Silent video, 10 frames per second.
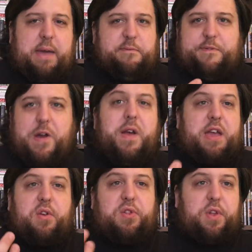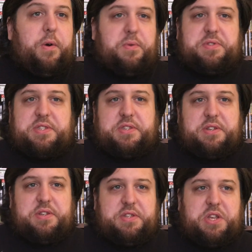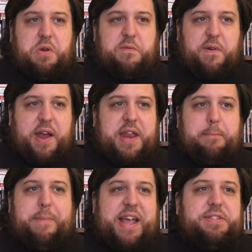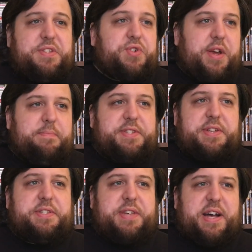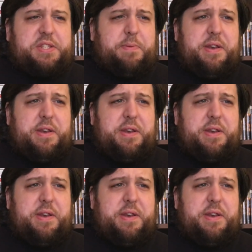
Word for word: came very close to finding mainstream success,